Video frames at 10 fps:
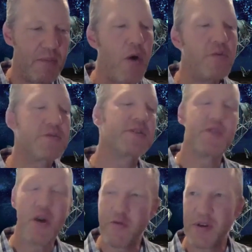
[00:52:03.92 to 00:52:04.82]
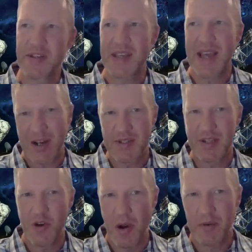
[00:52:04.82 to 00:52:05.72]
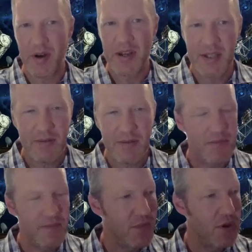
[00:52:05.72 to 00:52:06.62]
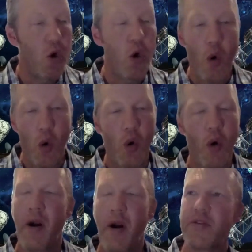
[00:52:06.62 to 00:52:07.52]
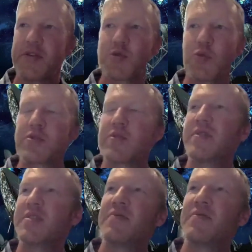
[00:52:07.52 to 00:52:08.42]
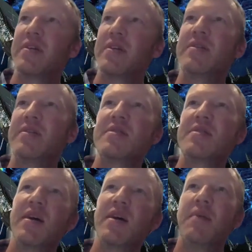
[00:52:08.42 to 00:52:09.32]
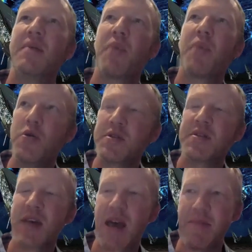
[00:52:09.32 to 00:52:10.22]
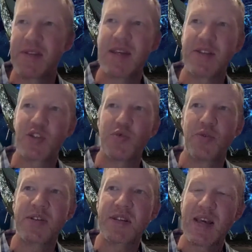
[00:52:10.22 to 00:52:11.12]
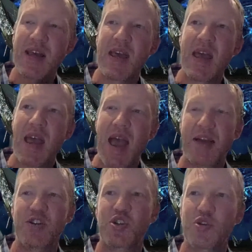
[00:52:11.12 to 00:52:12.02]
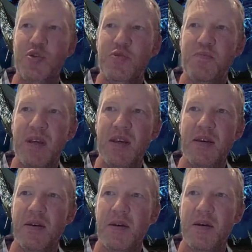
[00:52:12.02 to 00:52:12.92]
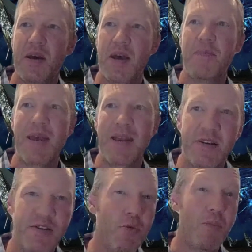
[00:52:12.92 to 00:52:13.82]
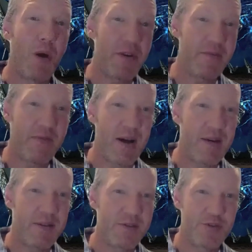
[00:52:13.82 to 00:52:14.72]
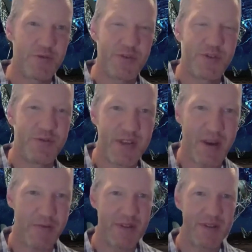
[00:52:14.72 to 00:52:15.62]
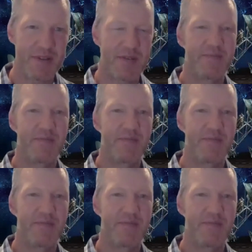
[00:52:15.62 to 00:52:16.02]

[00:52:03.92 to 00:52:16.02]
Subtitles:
poses no risk and continue operating, or the source of interference poses a potential risk and should be amended or modified to reduce that risk.